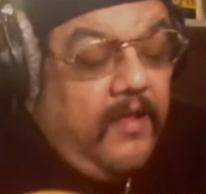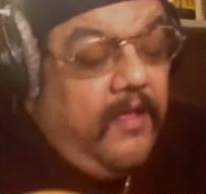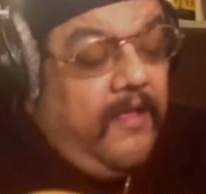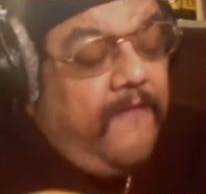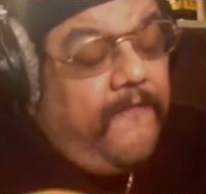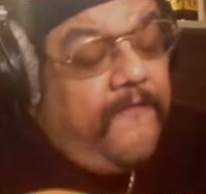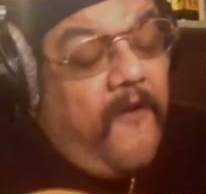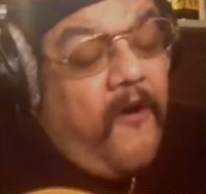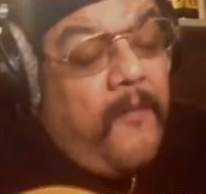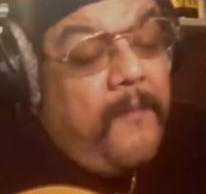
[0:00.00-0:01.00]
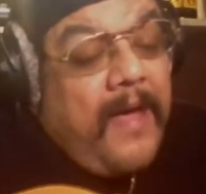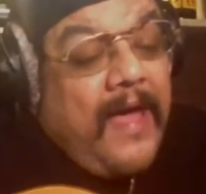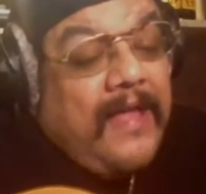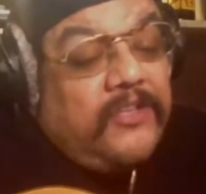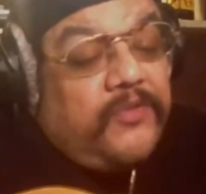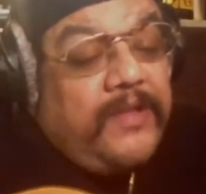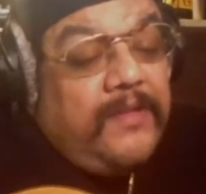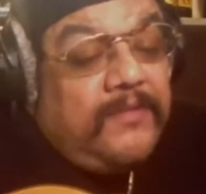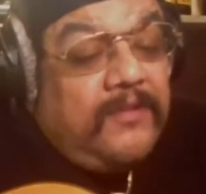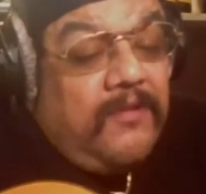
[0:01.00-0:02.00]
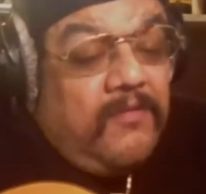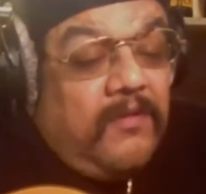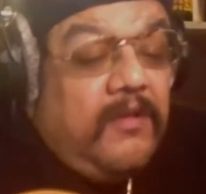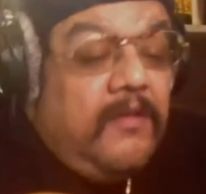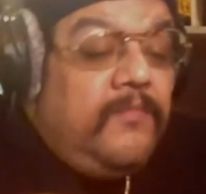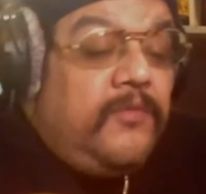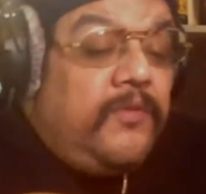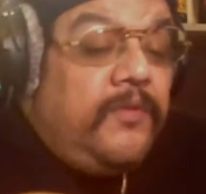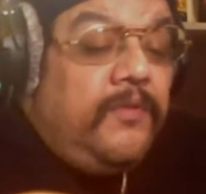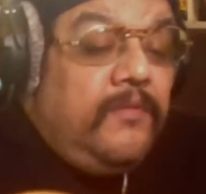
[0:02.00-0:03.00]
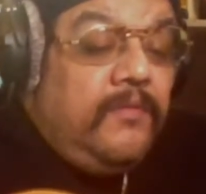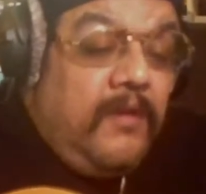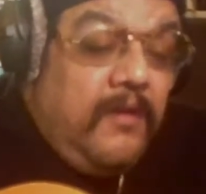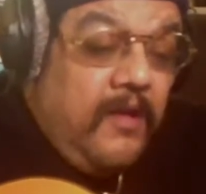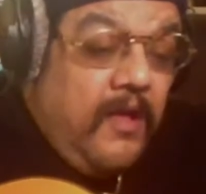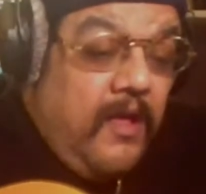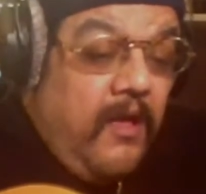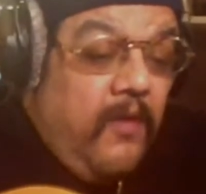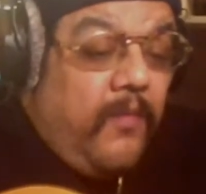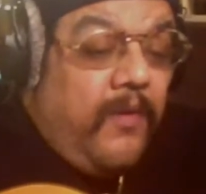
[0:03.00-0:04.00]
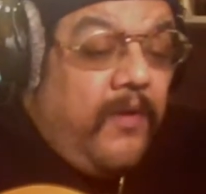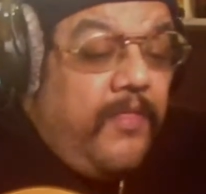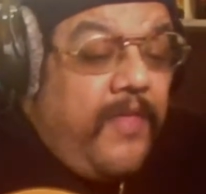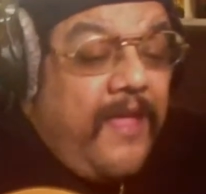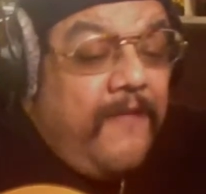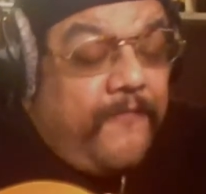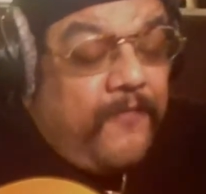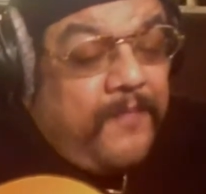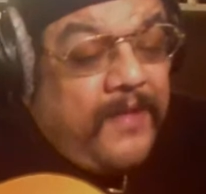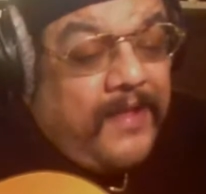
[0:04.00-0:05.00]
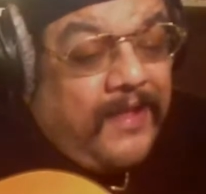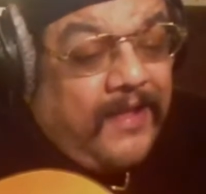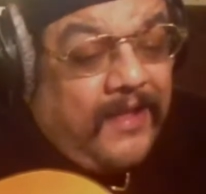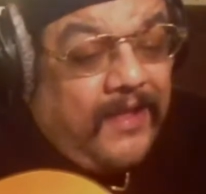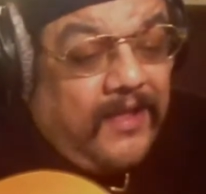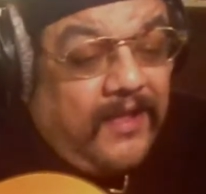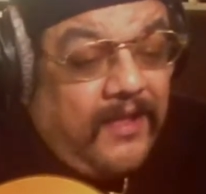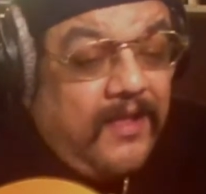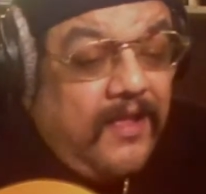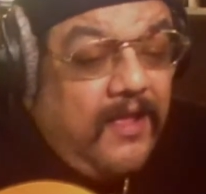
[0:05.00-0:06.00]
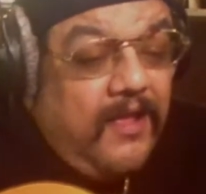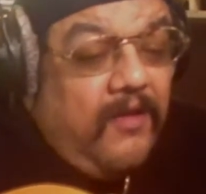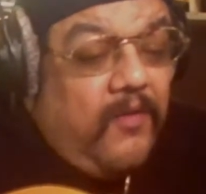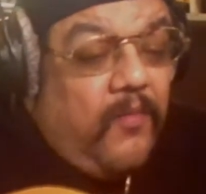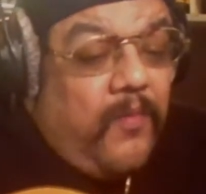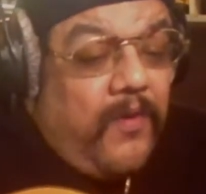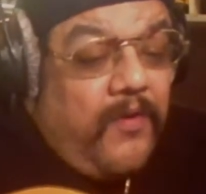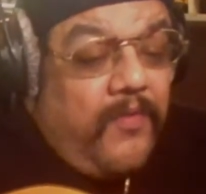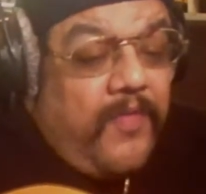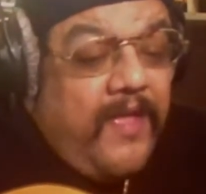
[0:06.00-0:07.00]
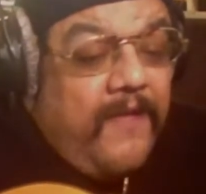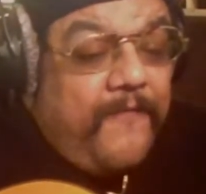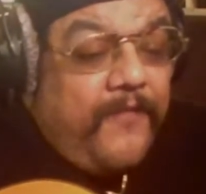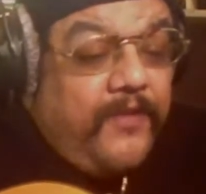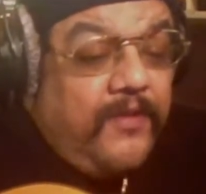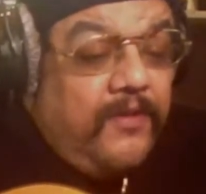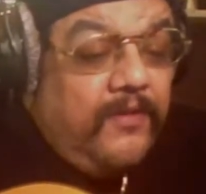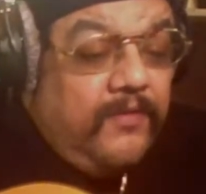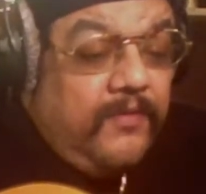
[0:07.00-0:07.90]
If all my dreams don't come true, were they for me or were they for you?